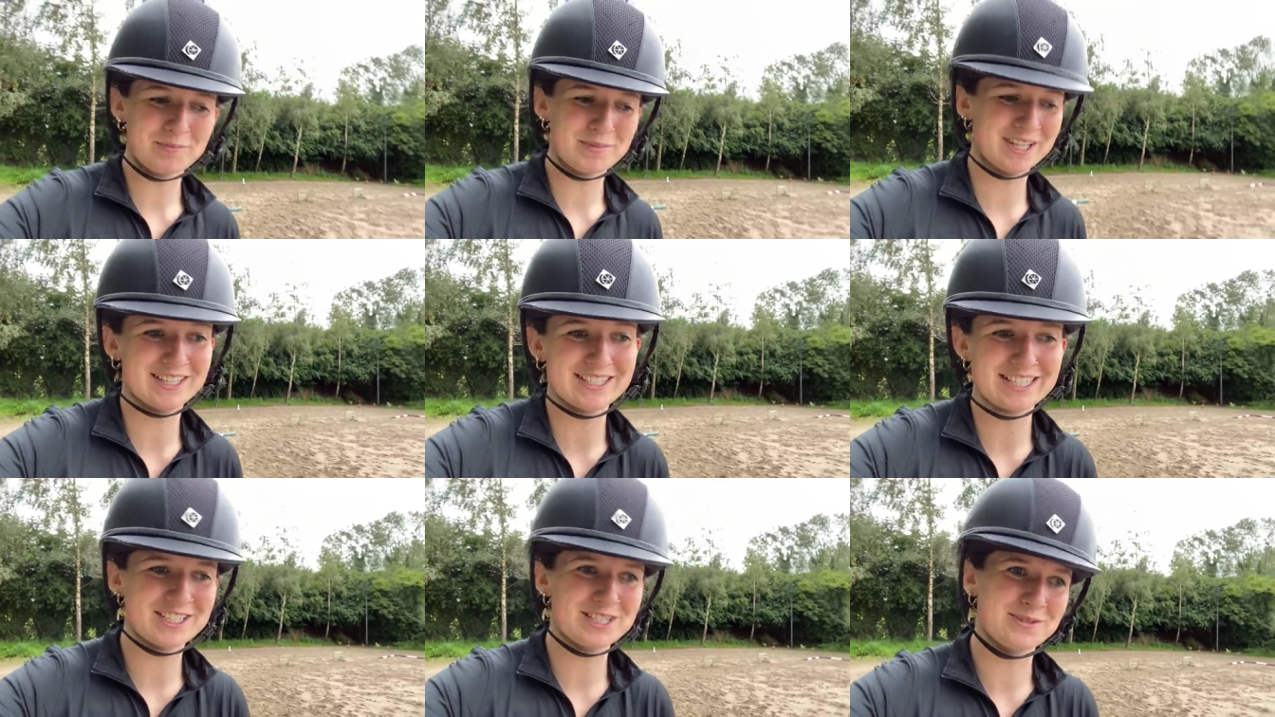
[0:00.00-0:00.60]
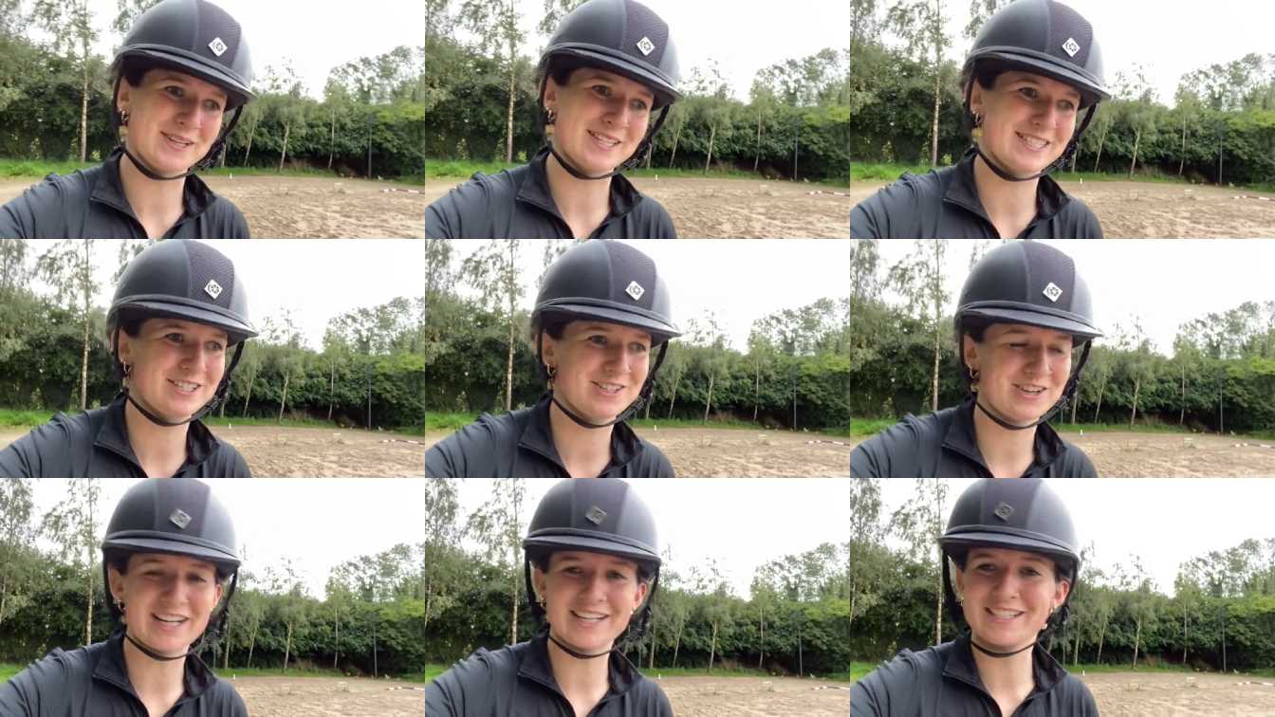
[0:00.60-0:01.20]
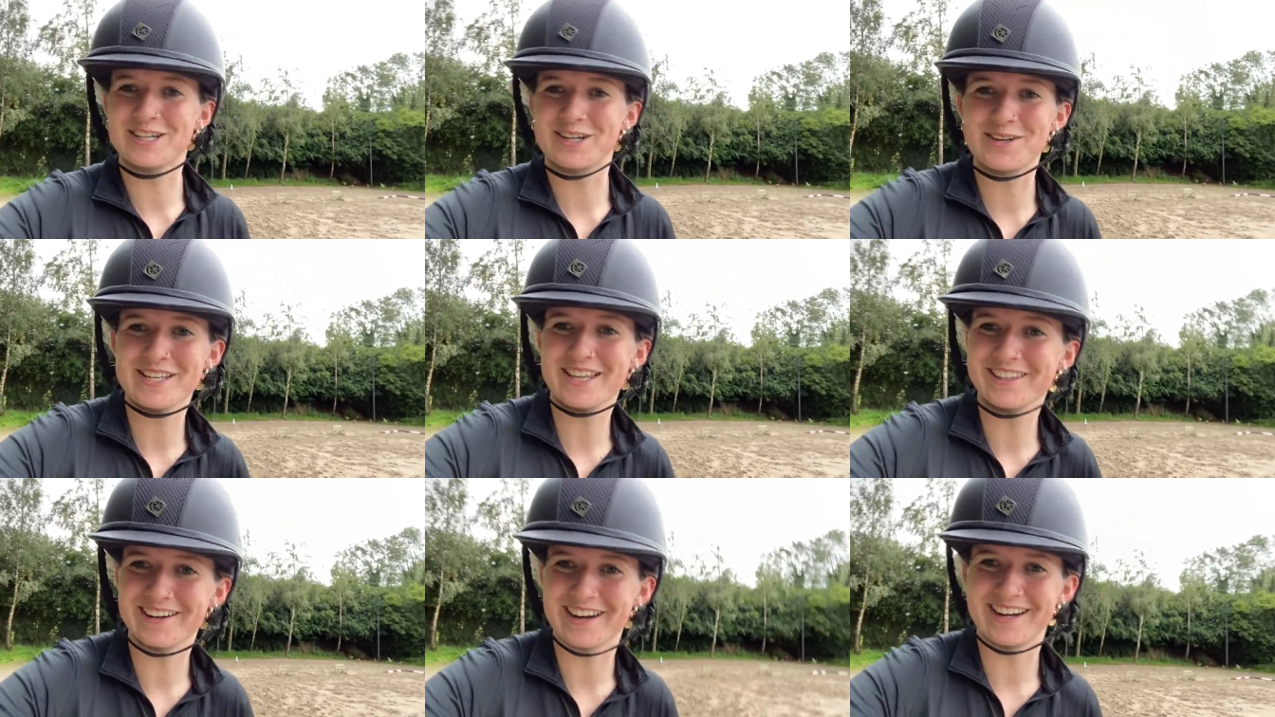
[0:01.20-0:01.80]
because he just wants to drag his nose
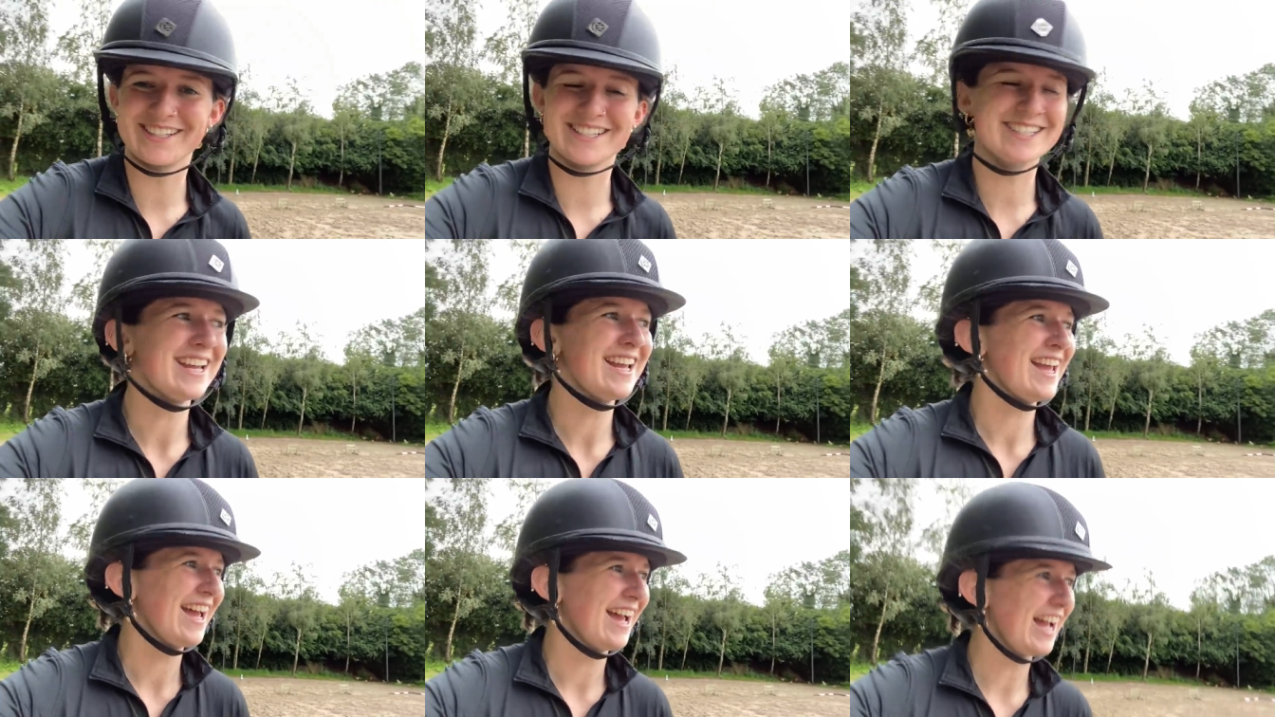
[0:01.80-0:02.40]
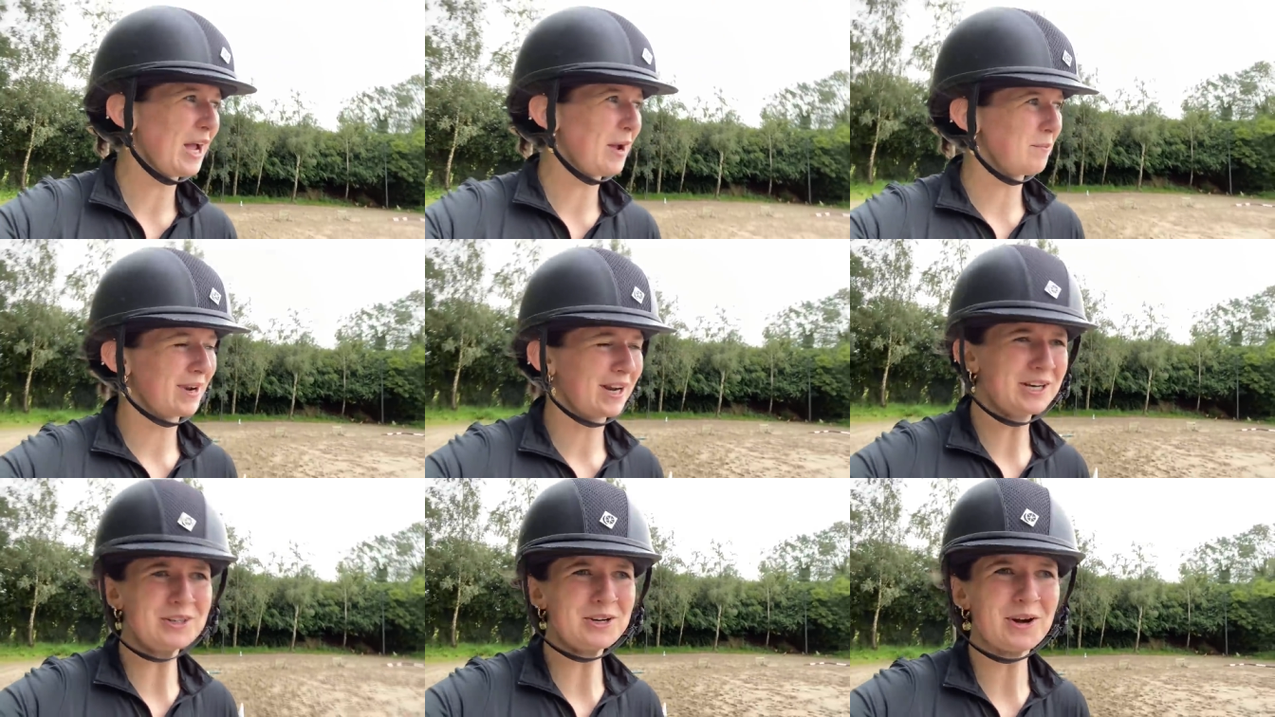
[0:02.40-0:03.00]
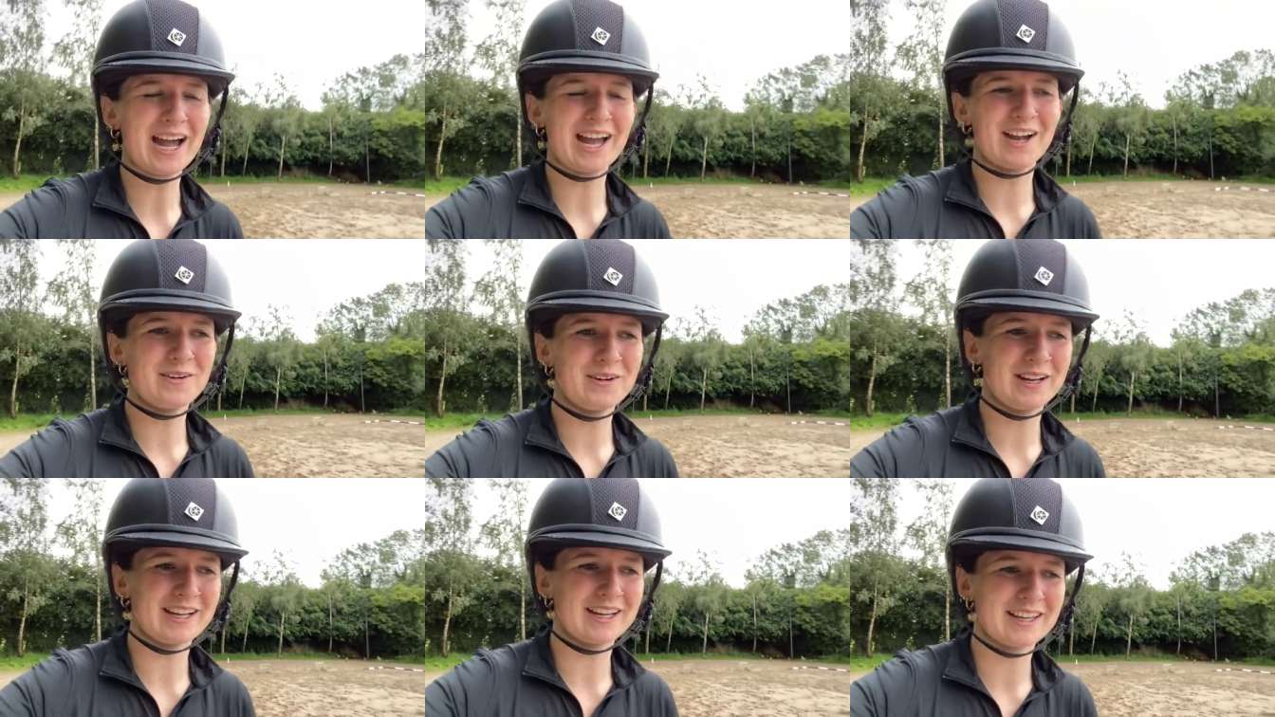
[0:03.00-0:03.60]
on the ground. But I don't know how,
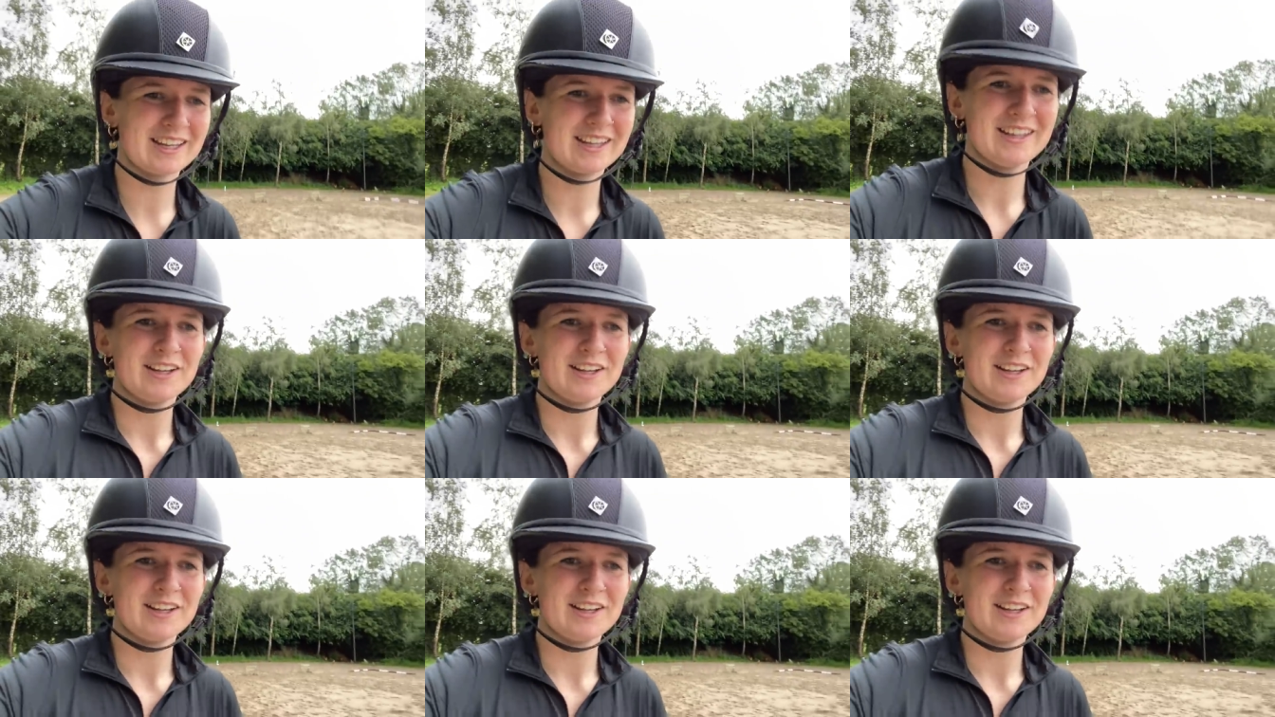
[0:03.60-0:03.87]
like,